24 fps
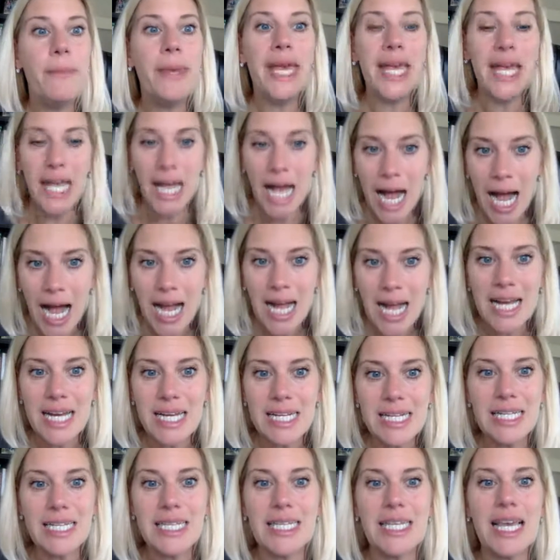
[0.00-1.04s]

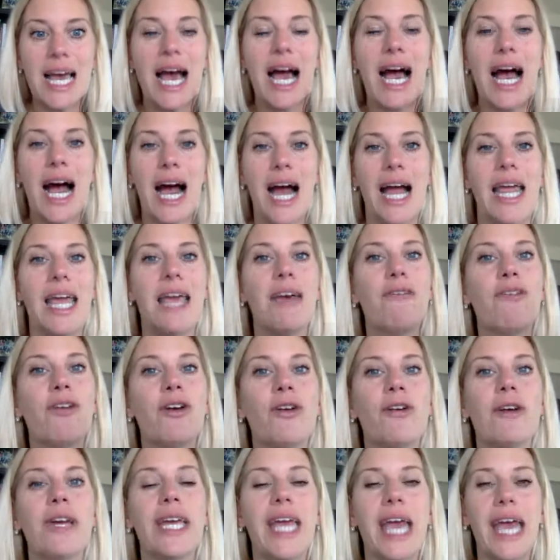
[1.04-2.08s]
because I have
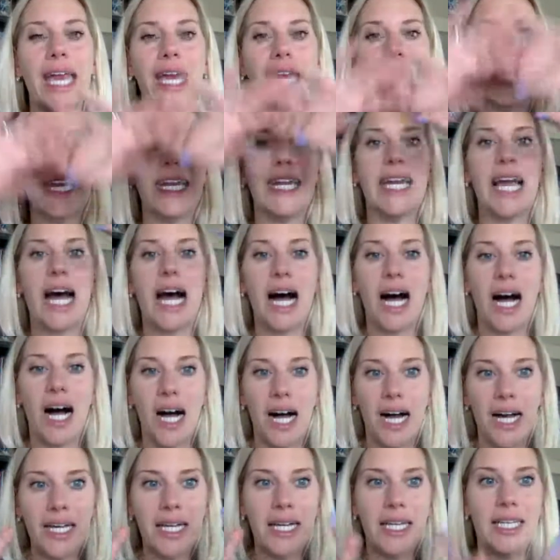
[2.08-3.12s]
created an
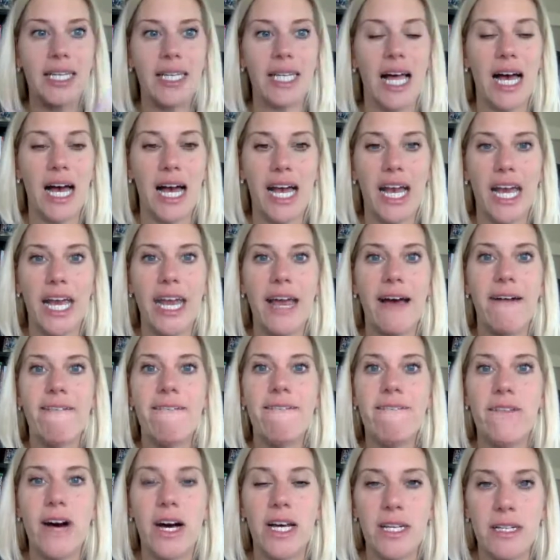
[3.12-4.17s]
online
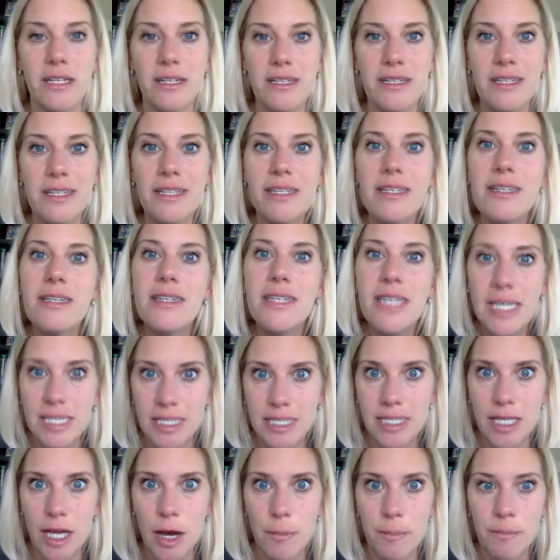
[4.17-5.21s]
funnel
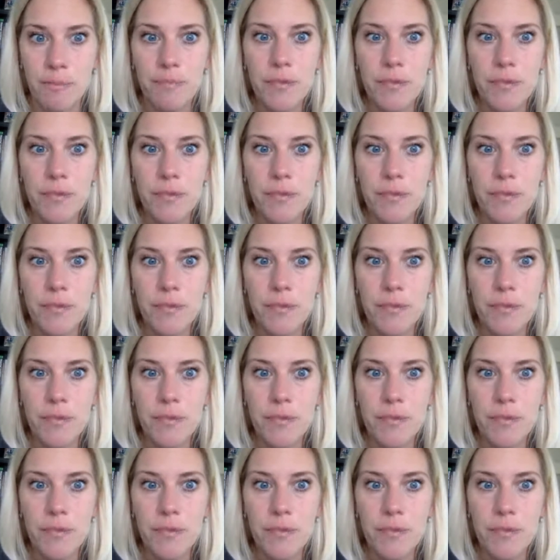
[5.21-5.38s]
system.